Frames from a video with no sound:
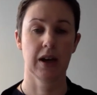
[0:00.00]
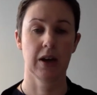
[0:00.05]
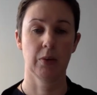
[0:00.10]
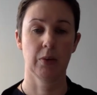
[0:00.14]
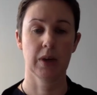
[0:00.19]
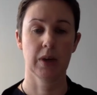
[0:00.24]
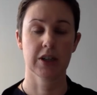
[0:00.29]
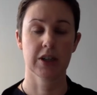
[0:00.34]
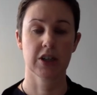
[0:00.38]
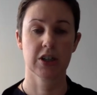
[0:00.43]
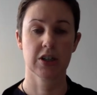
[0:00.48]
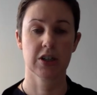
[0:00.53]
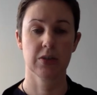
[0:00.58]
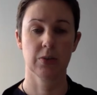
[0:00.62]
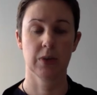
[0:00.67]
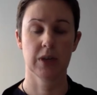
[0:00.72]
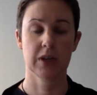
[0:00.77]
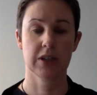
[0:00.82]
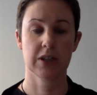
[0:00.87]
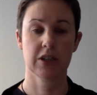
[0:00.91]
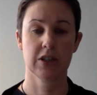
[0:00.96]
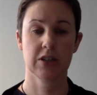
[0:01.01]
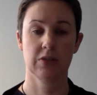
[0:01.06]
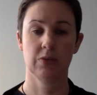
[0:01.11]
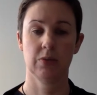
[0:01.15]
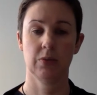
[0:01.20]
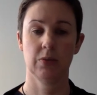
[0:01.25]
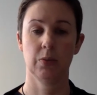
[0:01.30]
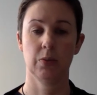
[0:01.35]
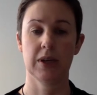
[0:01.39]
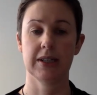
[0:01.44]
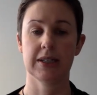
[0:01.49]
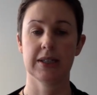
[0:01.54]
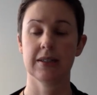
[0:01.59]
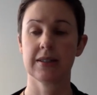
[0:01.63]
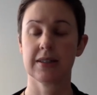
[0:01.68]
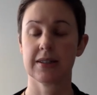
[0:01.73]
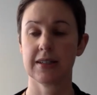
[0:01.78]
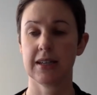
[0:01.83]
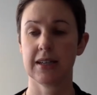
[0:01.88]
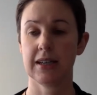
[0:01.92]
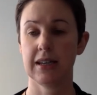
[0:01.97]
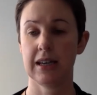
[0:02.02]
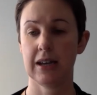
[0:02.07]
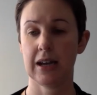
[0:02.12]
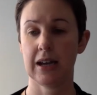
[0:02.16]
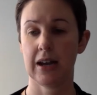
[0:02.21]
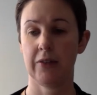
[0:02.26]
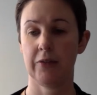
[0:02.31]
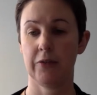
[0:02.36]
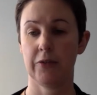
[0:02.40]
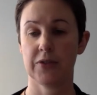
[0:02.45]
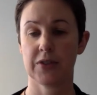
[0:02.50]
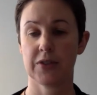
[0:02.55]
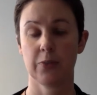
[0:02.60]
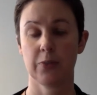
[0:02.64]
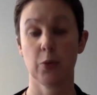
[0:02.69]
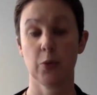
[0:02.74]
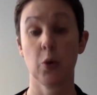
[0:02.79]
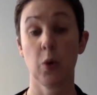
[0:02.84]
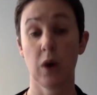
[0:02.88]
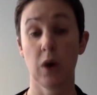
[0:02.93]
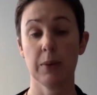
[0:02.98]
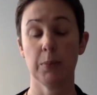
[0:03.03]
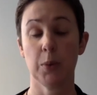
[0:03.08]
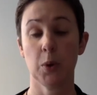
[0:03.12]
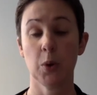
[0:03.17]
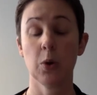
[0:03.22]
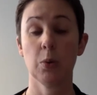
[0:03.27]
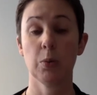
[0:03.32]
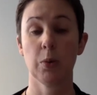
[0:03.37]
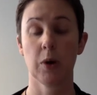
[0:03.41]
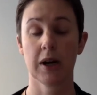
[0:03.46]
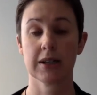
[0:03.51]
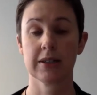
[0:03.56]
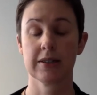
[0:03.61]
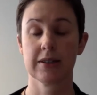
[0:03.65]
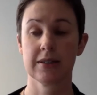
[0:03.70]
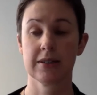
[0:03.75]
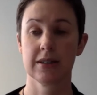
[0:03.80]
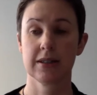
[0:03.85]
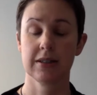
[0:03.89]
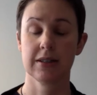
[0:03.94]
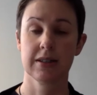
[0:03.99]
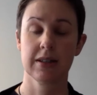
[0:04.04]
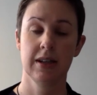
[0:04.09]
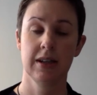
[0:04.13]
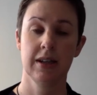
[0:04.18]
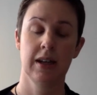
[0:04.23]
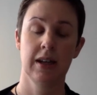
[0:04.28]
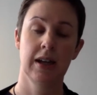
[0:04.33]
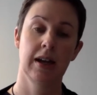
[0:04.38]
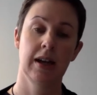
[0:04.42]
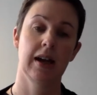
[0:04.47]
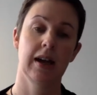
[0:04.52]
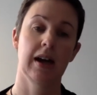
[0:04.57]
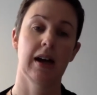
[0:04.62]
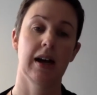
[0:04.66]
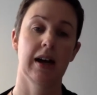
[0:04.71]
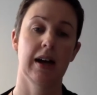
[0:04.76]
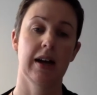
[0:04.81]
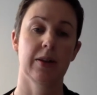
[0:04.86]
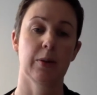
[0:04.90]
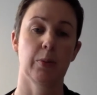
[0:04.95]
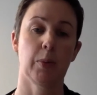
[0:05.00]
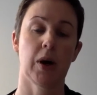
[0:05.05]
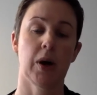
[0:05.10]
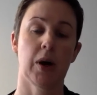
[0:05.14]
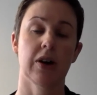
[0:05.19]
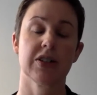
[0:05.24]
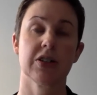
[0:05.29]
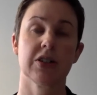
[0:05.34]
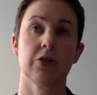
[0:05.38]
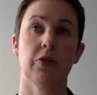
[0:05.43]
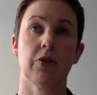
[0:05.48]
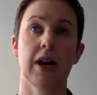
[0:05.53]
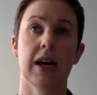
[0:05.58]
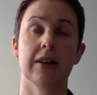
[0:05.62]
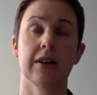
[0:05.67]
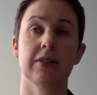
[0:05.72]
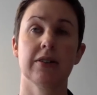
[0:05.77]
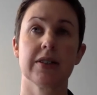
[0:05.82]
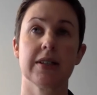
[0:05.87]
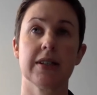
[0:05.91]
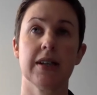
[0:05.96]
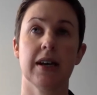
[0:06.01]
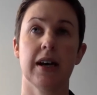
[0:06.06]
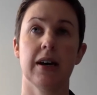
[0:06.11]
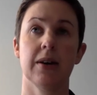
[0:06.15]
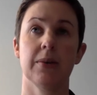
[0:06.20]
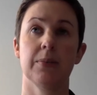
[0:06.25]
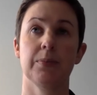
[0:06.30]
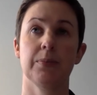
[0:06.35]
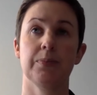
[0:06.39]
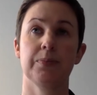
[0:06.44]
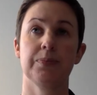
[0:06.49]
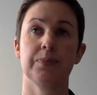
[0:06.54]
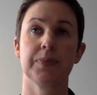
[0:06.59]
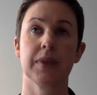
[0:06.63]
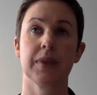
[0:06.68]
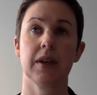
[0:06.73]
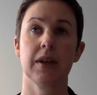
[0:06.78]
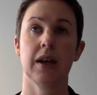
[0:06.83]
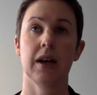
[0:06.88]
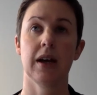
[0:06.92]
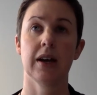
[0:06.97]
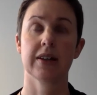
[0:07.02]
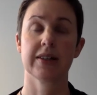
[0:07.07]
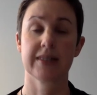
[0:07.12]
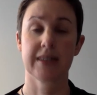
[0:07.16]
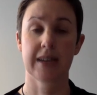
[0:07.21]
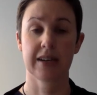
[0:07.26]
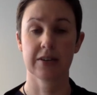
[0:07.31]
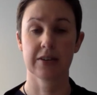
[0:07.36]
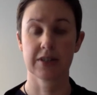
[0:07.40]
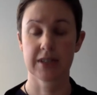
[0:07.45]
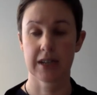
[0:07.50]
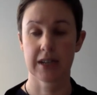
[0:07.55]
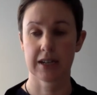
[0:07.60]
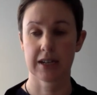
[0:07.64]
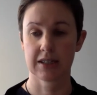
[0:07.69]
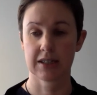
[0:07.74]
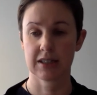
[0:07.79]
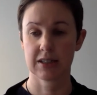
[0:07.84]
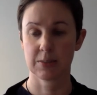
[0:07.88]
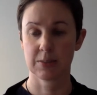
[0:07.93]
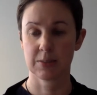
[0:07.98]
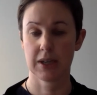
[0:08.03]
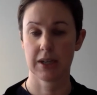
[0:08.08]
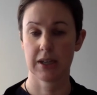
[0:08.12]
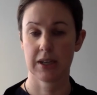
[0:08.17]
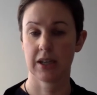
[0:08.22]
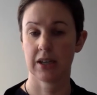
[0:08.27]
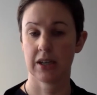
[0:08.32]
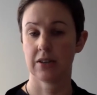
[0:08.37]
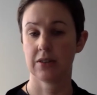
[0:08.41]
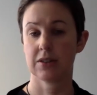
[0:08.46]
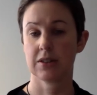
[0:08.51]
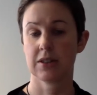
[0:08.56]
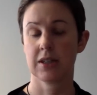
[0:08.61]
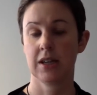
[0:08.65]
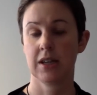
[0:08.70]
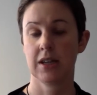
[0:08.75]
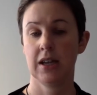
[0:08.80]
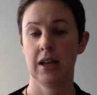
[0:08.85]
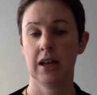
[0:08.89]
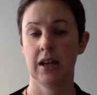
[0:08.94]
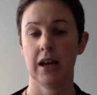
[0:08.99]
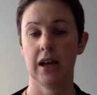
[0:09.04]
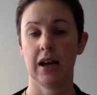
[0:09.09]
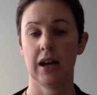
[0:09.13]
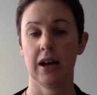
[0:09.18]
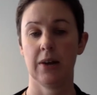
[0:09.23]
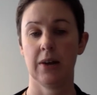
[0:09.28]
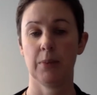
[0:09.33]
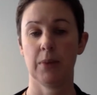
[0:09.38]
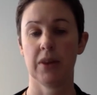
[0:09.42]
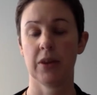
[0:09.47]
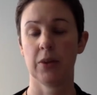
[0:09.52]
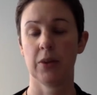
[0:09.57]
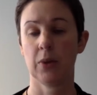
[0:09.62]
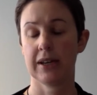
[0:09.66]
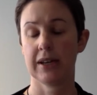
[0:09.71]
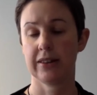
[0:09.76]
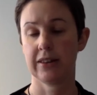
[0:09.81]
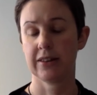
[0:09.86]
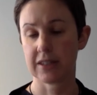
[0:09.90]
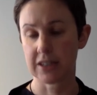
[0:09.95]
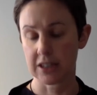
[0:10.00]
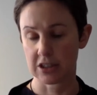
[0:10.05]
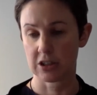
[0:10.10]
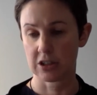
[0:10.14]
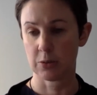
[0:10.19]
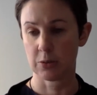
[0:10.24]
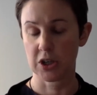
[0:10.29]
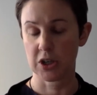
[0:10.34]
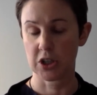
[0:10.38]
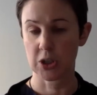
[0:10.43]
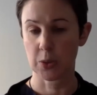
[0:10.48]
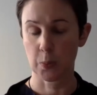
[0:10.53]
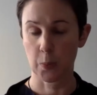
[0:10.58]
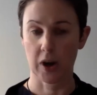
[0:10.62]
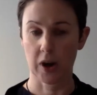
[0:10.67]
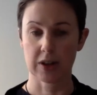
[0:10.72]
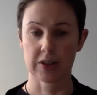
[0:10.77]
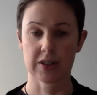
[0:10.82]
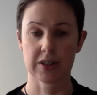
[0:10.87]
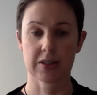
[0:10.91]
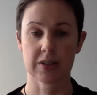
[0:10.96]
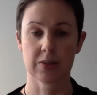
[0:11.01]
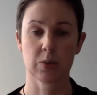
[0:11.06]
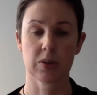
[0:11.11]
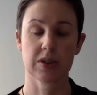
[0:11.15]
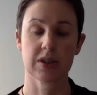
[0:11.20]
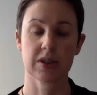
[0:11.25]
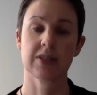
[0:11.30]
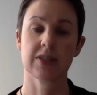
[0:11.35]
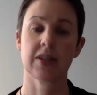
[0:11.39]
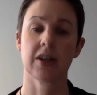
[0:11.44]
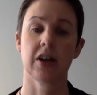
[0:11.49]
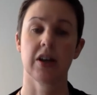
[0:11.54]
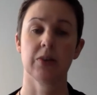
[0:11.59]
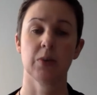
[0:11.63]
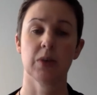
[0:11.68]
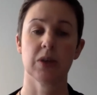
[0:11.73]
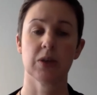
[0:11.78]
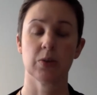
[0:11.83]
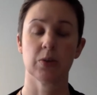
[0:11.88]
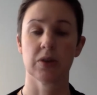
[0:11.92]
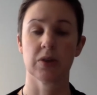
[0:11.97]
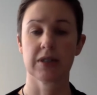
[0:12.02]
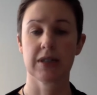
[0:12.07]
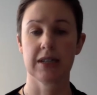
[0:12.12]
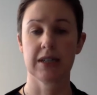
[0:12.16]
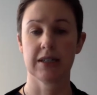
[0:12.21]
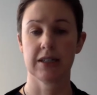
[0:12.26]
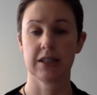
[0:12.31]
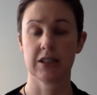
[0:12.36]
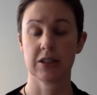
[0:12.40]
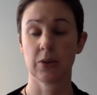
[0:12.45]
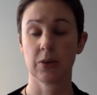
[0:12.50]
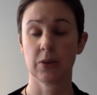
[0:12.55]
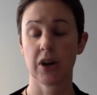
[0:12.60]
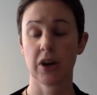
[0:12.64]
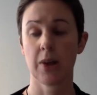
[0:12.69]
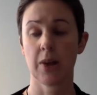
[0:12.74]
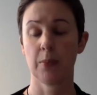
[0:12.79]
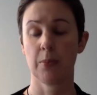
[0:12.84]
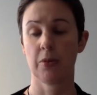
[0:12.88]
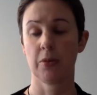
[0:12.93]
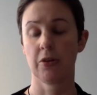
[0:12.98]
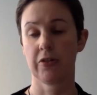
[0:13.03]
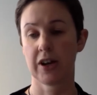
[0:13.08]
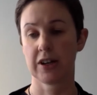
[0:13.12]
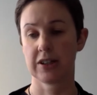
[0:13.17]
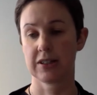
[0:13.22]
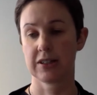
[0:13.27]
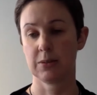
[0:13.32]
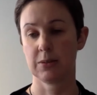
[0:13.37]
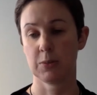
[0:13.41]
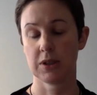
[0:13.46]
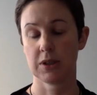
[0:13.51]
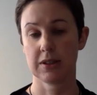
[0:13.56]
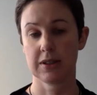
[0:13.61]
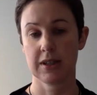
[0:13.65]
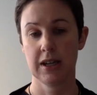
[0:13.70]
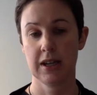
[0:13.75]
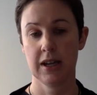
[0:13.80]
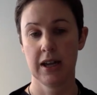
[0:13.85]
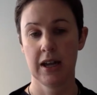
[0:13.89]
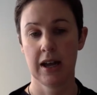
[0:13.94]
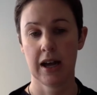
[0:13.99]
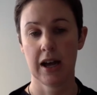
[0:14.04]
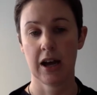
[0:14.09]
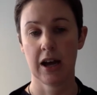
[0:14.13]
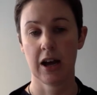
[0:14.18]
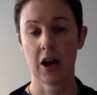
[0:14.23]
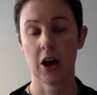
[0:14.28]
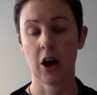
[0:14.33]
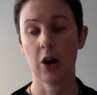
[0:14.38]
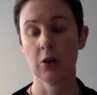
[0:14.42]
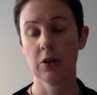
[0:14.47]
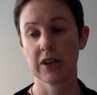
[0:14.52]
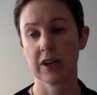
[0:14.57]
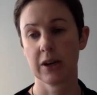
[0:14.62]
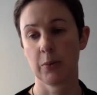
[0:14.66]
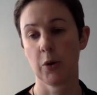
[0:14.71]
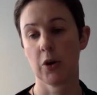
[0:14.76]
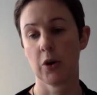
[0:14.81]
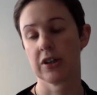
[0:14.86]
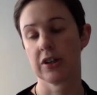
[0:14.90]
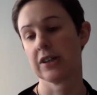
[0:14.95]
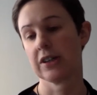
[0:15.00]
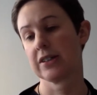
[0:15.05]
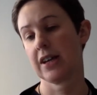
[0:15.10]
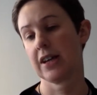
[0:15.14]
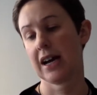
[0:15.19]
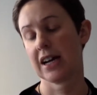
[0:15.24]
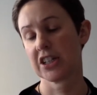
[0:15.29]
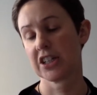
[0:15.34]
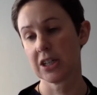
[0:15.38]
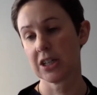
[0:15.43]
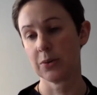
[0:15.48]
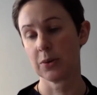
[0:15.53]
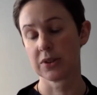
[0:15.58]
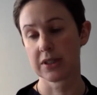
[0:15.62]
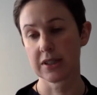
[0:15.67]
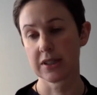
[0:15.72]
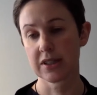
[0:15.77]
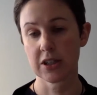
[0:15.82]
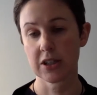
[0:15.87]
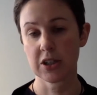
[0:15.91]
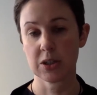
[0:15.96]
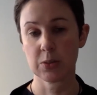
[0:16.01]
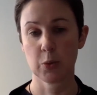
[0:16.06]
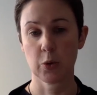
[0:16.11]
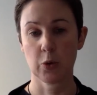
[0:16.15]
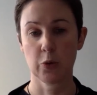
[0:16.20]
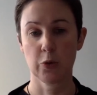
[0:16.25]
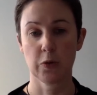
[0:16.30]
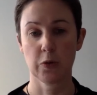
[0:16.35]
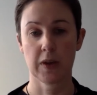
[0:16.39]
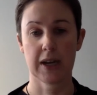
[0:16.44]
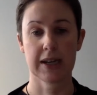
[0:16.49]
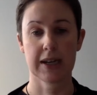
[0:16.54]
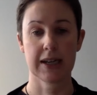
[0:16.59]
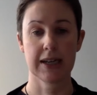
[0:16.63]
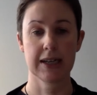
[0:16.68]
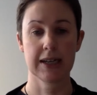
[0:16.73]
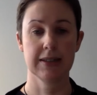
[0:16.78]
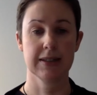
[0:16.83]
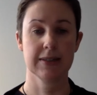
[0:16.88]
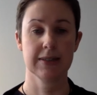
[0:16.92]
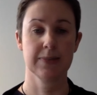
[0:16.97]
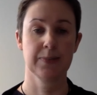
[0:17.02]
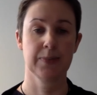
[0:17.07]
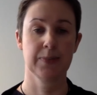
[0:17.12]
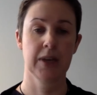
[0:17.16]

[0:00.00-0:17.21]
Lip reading: which we did see some quite poor practices in the past around sales tactics being used, the way that the distribution process was designed, which was leading to a number of customers holding a product that actually wasn't suitable for their needs.